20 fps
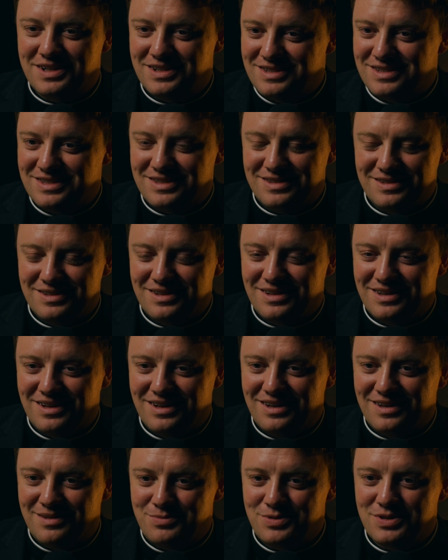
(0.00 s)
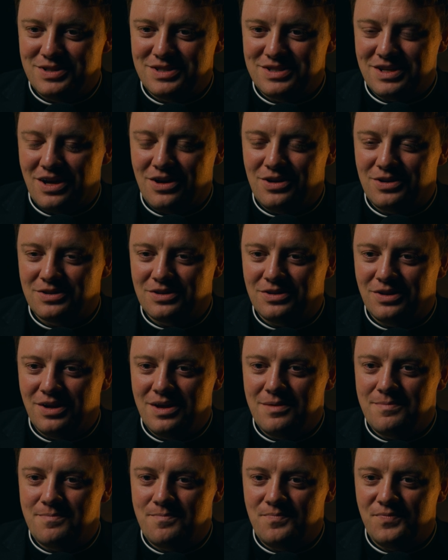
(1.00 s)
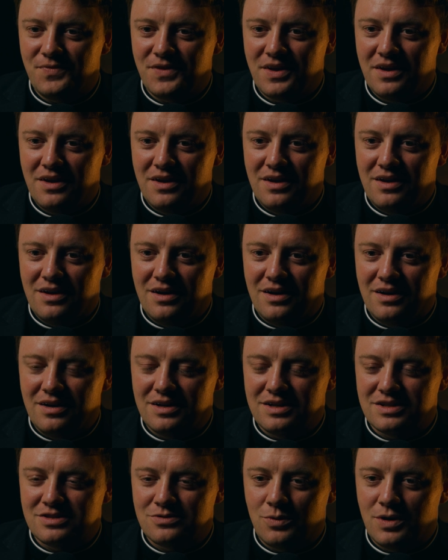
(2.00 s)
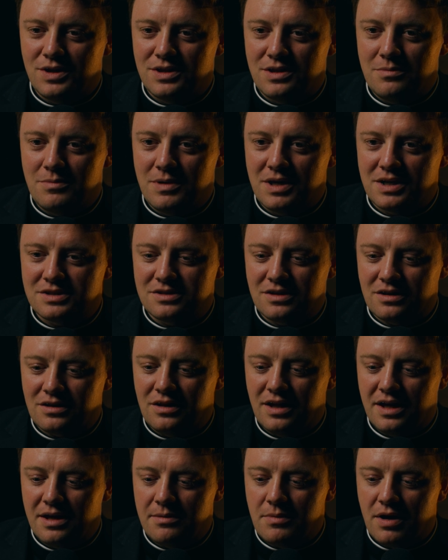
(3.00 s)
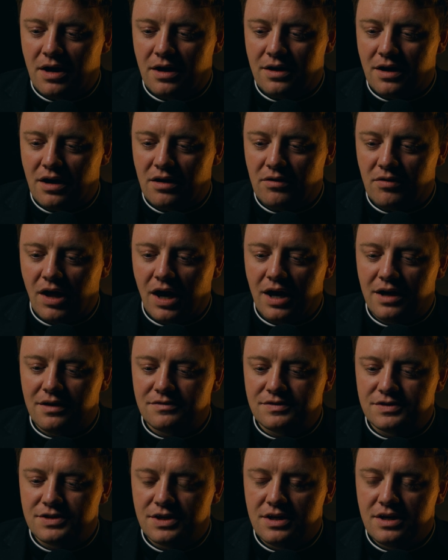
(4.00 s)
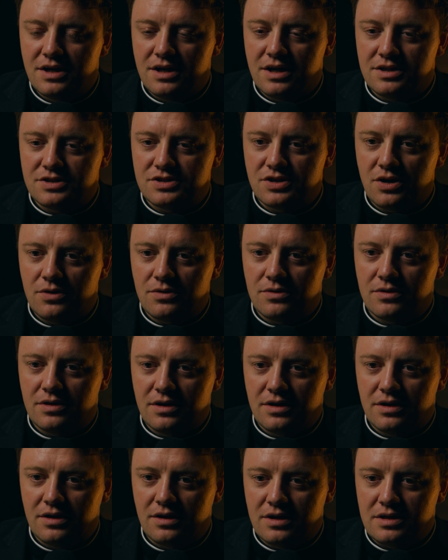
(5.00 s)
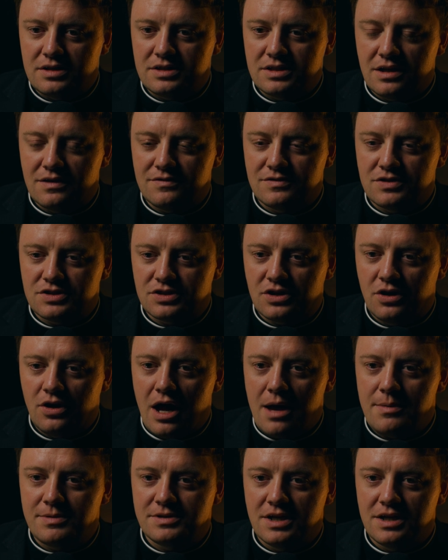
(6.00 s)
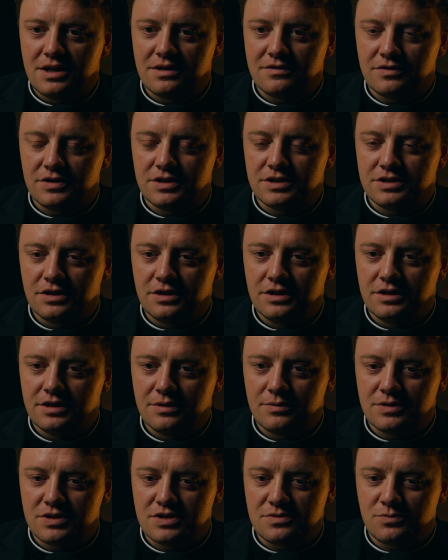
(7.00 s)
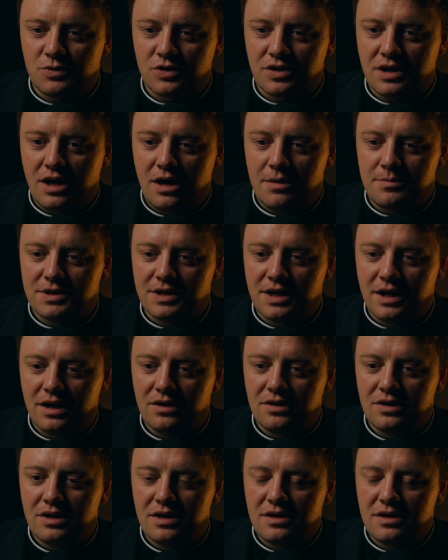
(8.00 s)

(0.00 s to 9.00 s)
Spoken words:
it's a pretty solid claim. It's one that makes a claim on our lives. And so instead of just cohabitating for eternity, which is more common now,